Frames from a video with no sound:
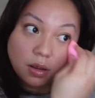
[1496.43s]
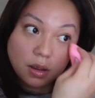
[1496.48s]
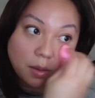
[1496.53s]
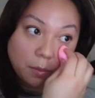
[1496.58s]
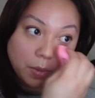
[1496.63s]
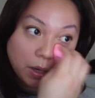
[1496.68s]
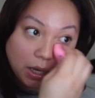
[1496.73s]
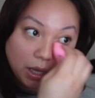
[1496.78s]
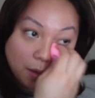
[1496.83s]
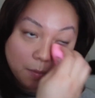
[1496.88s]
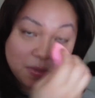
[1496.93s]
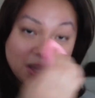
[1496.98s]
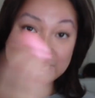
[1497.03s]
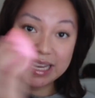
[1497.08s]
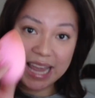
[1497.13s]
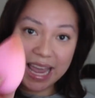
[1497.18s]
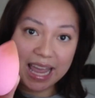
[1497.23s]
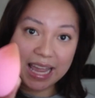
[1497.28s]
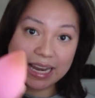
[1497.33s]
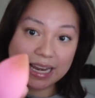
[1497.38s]
But it comes in
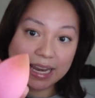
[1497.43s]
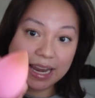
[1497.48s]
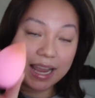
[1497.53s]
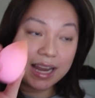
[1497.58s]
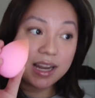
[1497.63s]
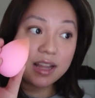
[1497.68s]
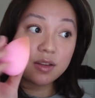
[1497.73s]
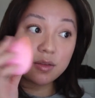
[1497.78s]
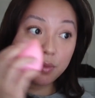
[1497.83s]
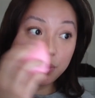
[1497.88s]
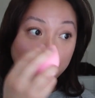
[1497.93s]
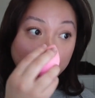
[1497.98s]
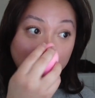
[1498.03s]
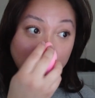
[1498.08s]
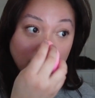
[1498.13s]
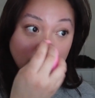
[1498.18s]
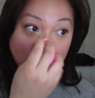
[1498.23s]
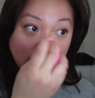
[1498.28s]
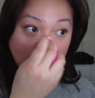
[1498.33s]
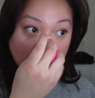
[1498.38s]
10 and it's
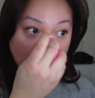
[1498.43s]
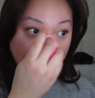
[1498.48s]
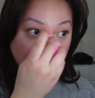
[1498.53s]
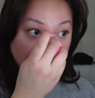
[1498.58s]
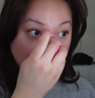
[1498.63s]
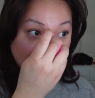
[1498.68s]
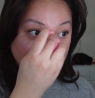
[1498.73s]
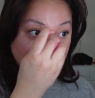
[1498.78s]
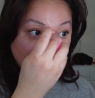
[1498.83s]
really nice.